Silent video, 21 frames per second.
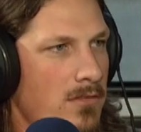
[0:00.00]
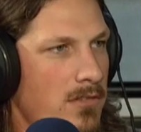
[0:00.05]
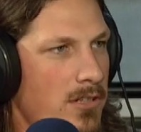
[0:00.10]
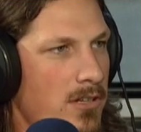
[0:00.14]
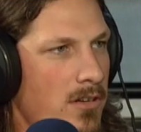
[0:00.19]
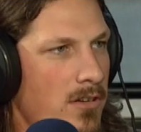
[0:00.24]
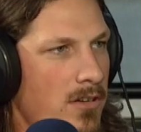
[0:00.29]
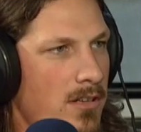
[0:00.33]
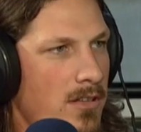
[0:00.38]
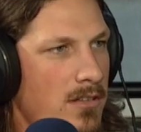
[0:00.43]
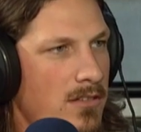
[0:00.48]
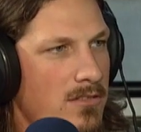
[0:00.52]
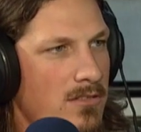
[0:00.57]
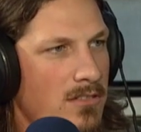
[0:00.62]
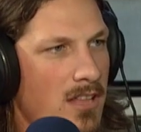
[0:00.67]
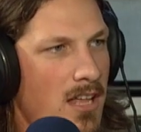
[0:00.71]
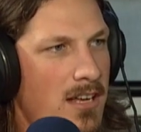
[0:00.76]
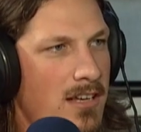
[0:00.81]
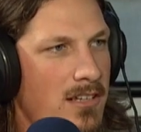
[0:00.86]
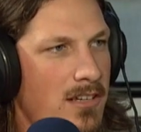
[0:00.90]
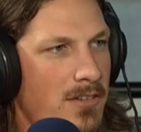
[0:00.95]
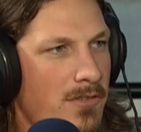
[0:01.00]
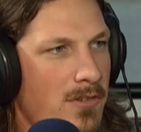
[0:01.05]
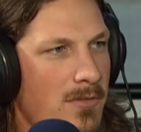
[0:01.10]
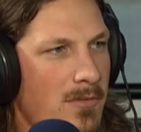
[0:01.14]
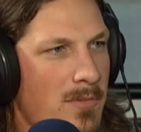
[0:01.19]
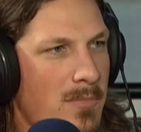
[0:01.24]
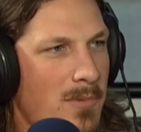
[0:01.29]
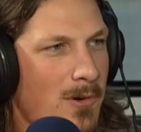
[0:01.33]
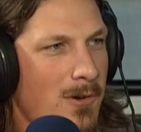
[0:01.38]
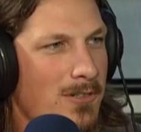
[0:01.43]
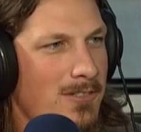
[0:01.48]
You know, there's a lot of different
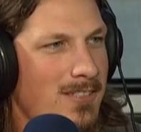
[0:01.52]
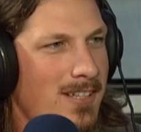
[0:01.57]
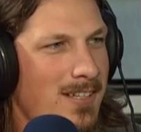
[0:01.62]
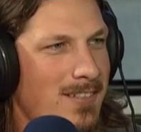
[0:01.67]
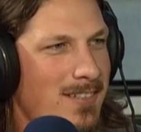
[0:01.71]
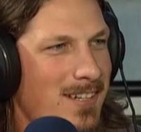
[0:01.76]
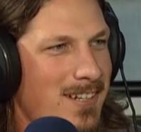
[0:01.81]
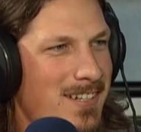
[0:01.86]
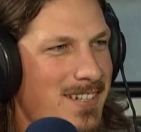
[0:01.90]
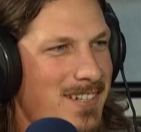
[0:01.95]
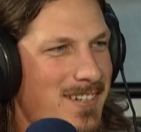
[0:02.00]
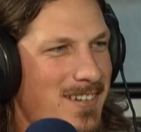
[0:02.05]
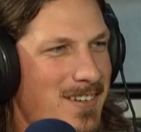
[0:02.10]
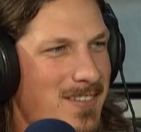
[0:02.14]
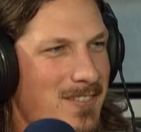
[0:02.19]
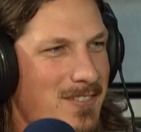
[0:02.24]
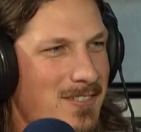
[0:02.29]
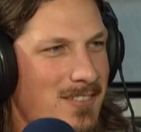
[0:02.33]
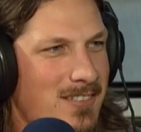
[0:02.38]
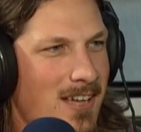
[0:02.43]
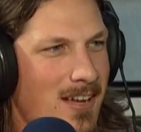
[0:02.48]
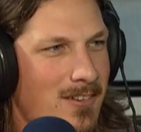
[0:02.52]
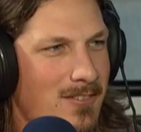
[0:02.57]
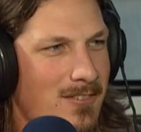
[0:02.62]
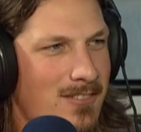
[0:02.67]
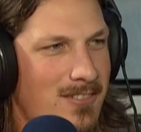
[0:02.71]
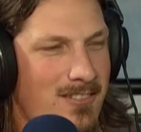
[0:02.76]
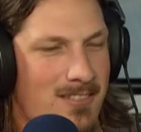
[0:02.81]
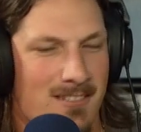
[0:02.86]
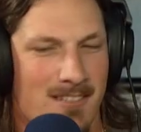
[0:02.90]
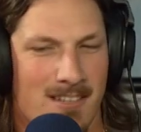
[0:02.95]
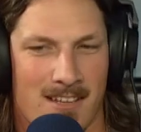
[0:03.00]
reports out there. You know, those
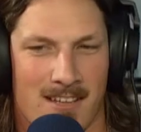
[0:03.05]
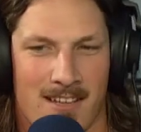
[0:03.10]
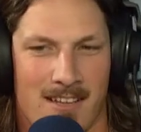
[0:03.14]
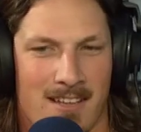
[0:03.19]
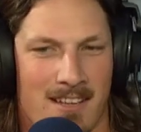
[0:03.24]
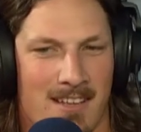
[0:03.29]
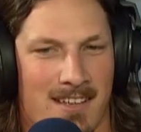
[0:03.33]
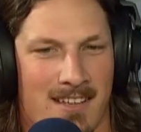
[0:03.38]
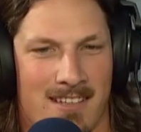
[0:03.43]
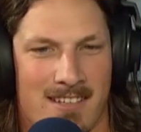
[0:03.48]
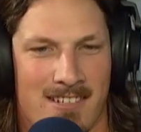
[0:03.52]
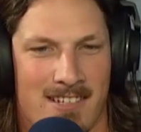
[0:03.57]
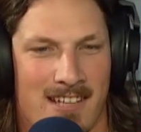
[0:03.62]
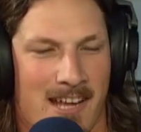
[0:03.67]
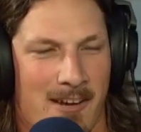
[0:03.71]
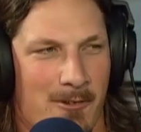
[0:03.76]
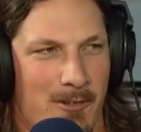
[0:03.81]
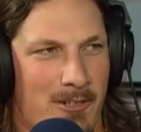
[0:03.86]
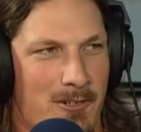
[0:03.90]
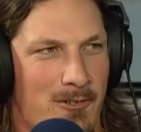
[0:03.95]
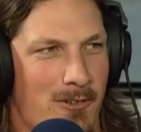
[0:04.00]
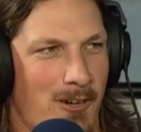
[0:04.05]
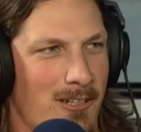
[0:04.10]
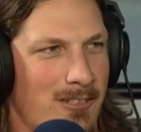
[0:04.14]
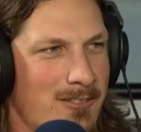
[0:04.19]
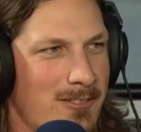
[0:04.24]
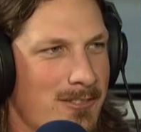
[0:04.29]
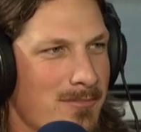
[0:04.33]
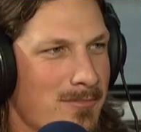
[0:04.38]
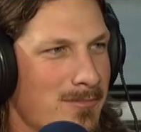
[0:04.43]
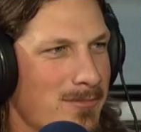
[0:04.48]
scouts, you can't really trust them.